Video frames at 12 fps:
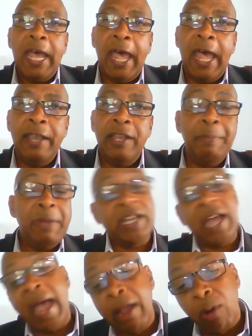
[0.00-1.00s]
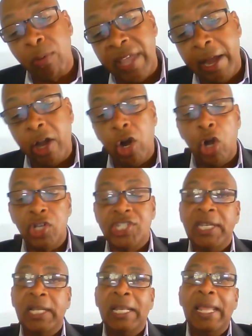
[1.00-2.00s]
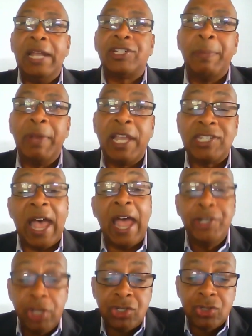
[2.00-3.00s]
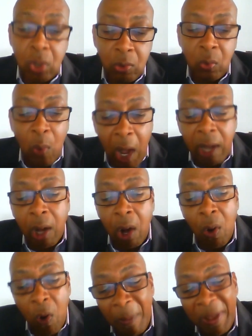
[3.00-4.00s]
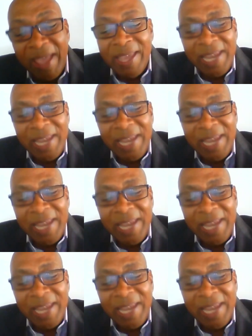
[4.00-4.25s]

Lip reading: And they may hang out there until later because I just don't want to go home.